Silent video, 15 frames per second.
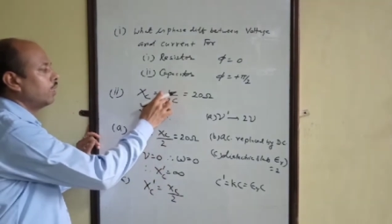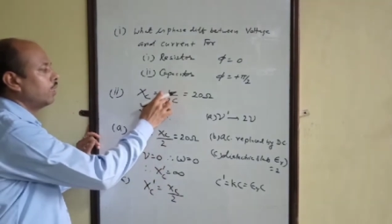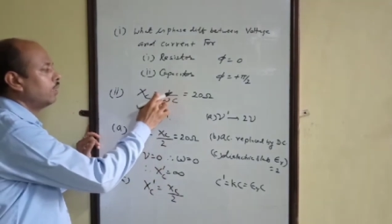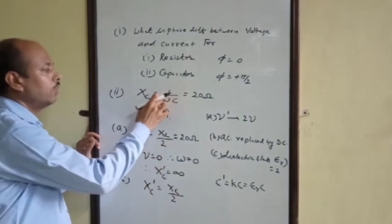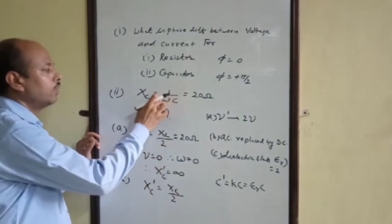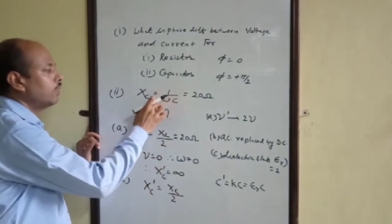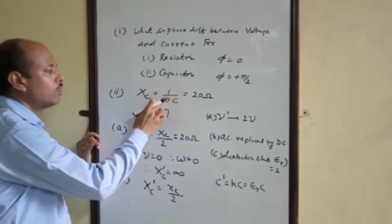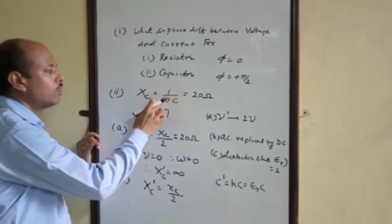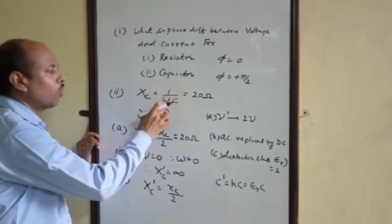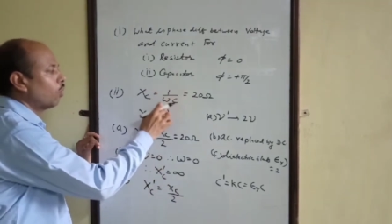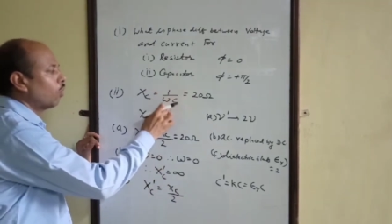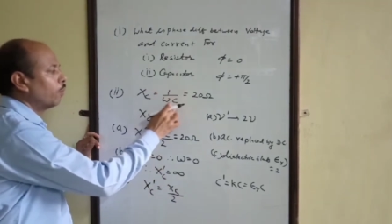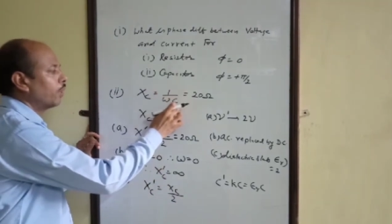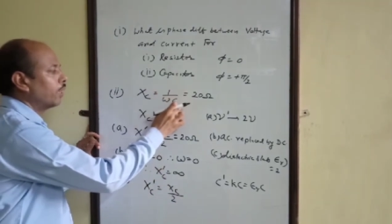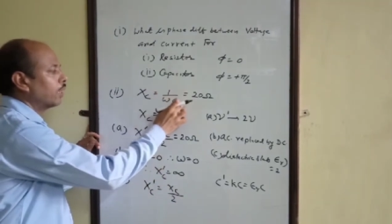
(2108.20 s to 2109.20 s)
Because
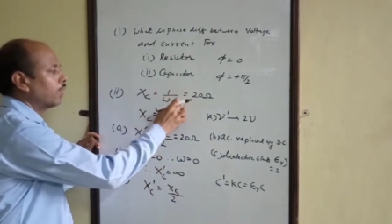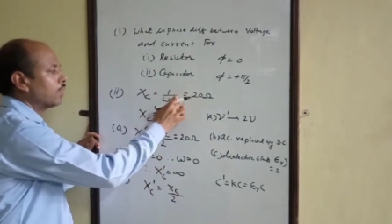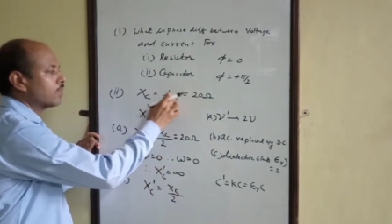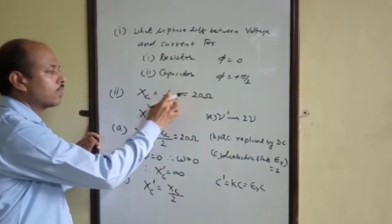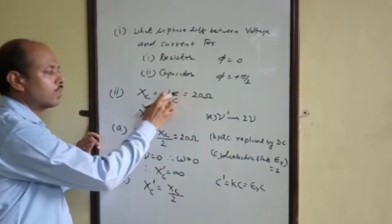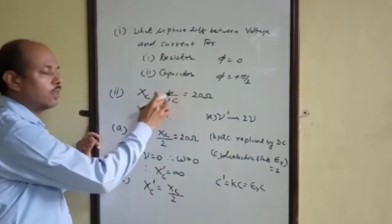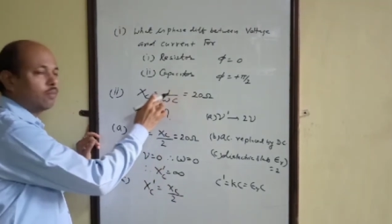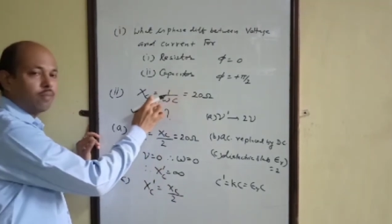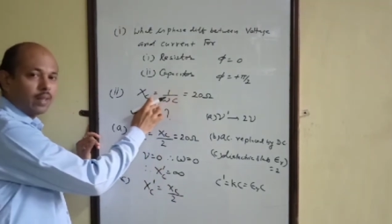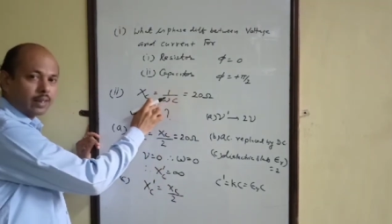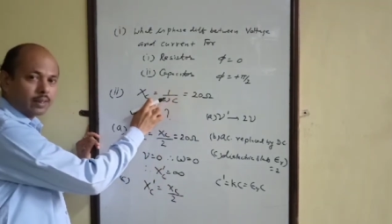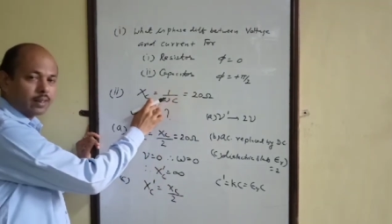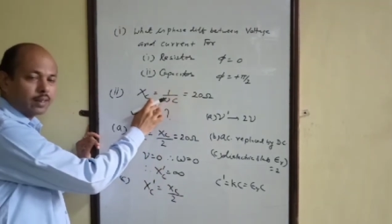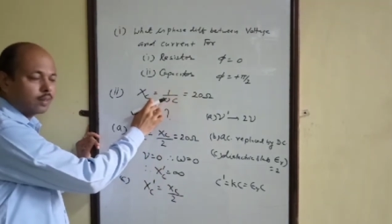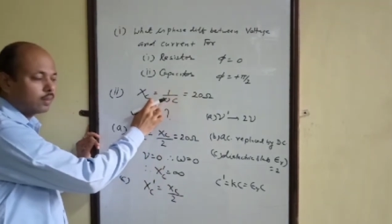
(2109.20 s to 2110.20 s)
in this omega
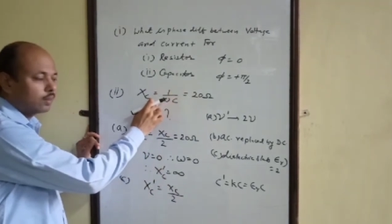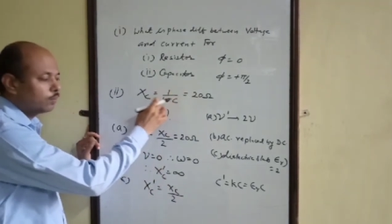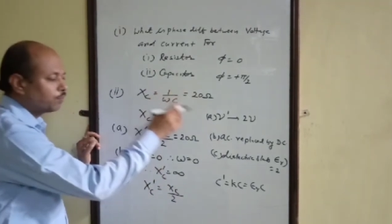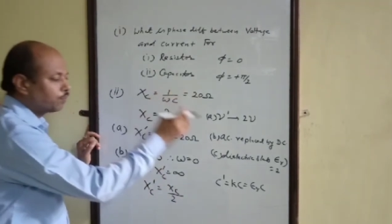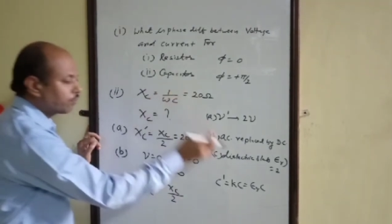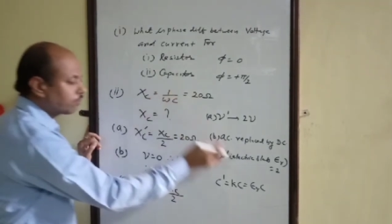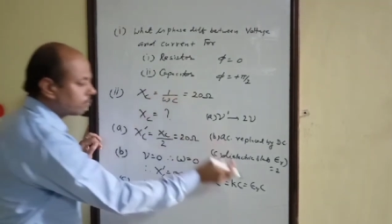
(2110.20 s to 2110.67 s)
C factor,